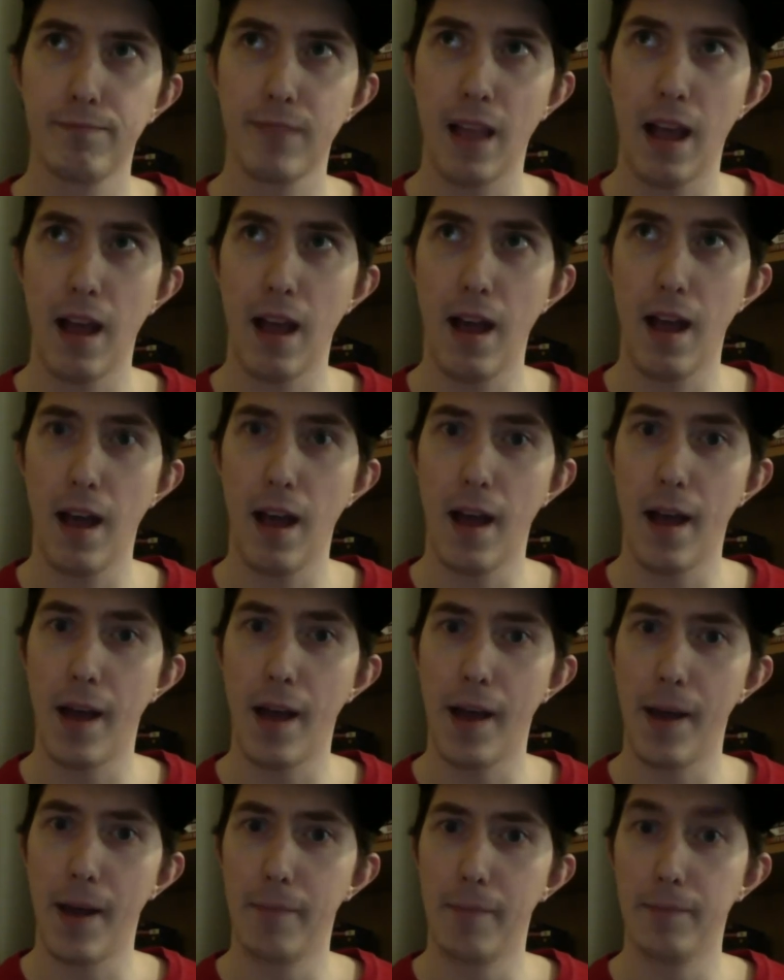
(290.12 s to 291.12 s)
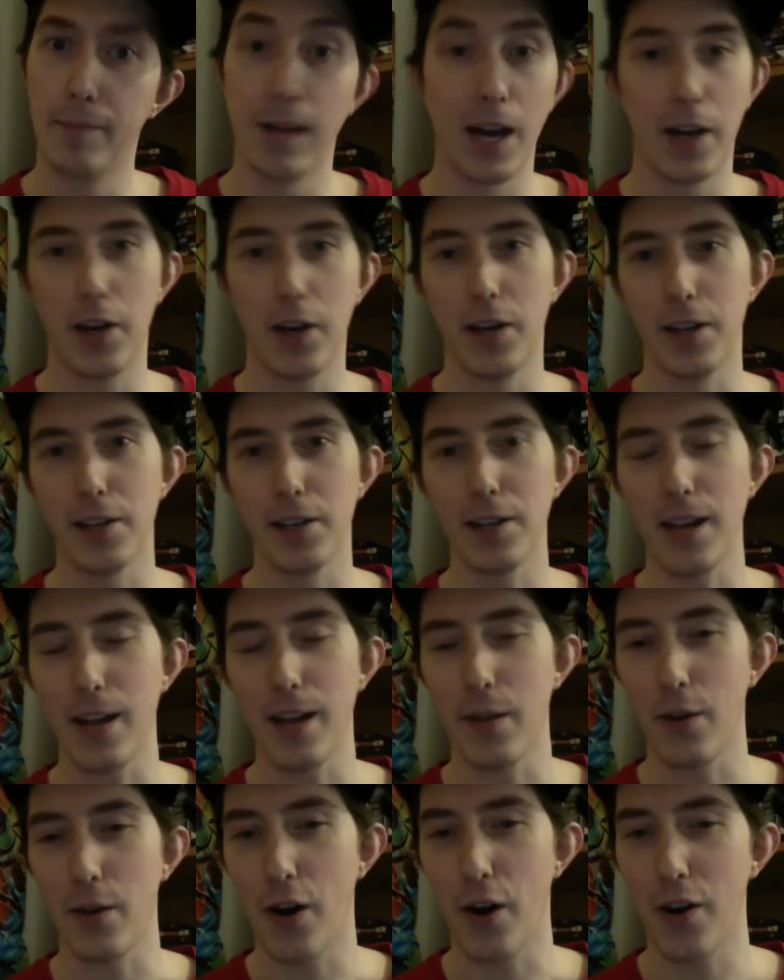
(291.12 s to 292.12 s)
Uh, I'm not gonna say
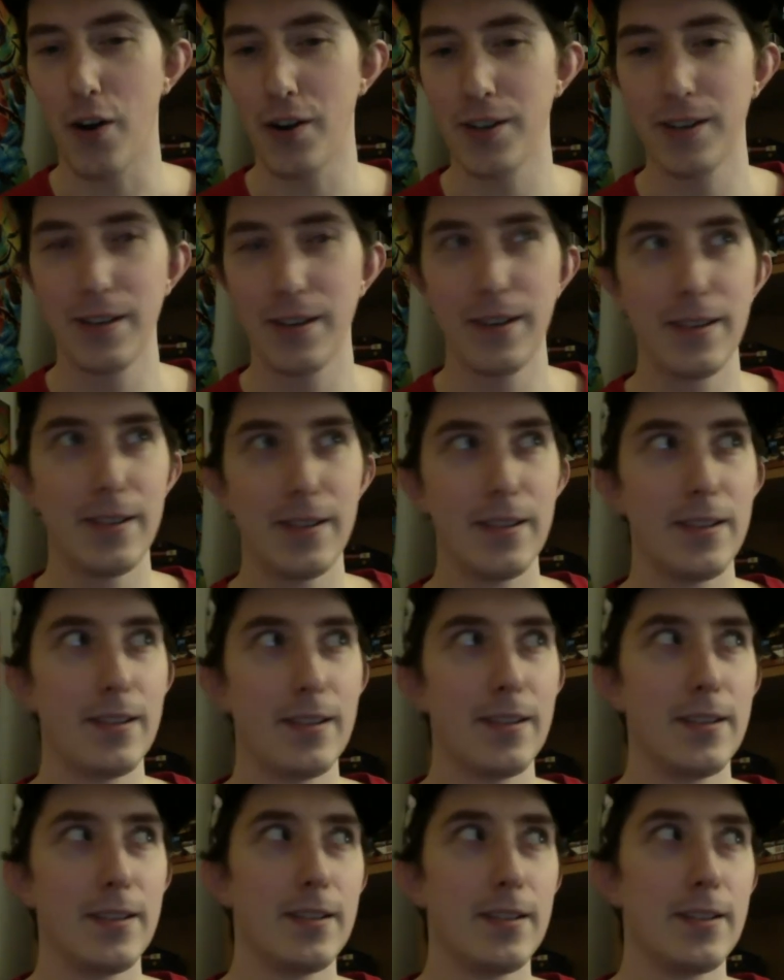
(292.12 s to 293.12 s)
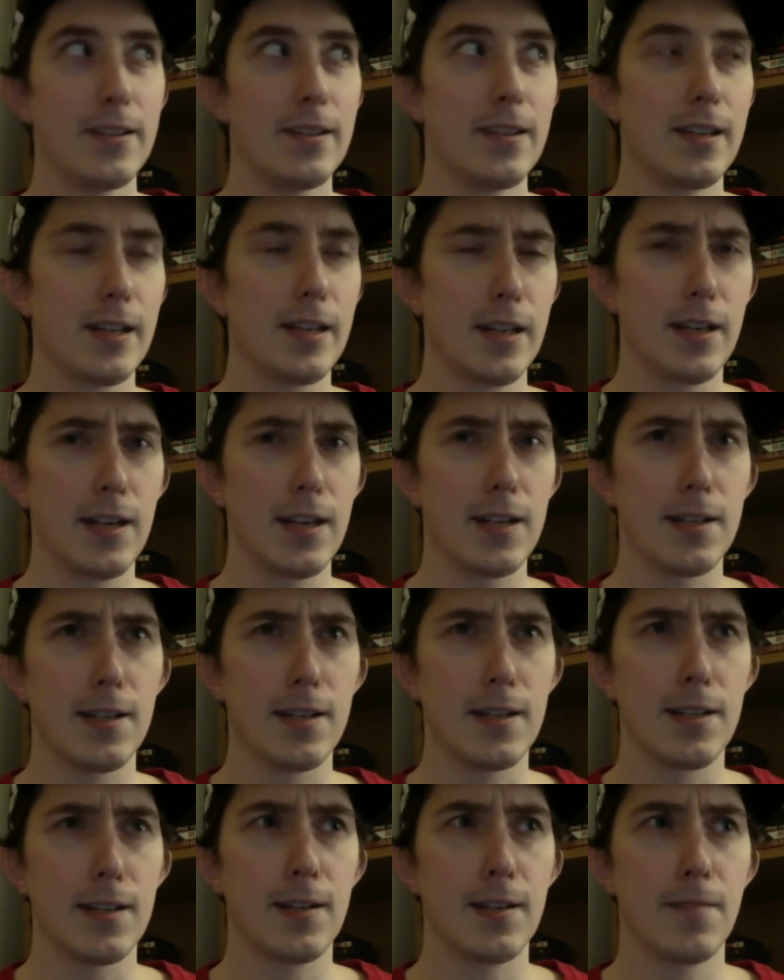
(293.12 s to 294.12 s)
there aren't. Classic,
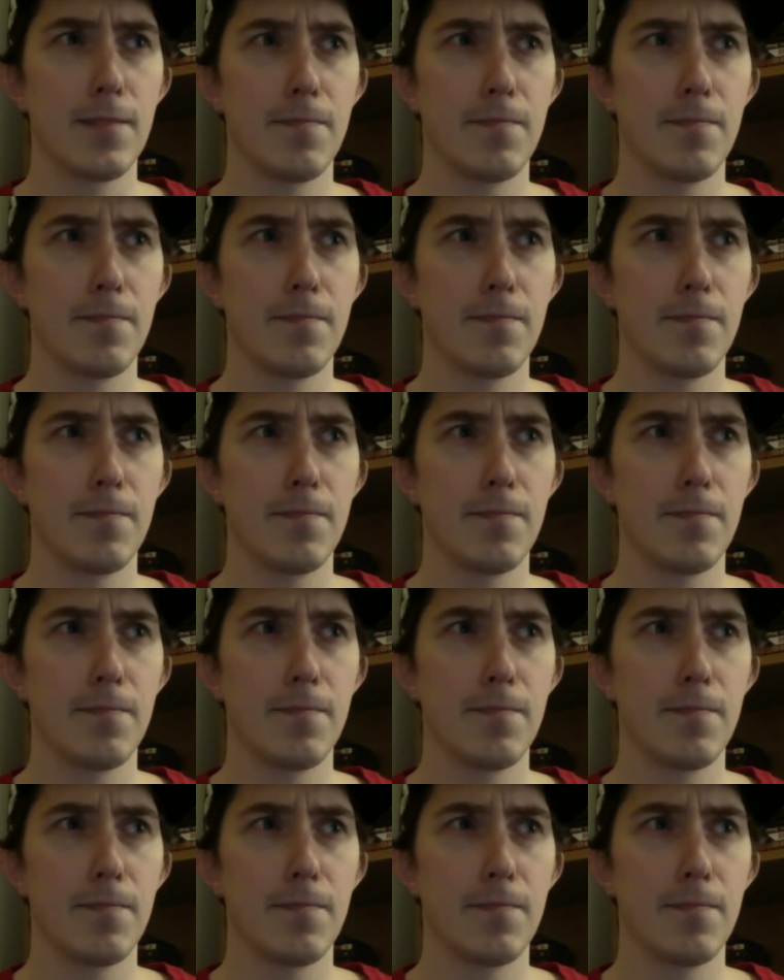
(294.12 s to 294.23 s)
uh,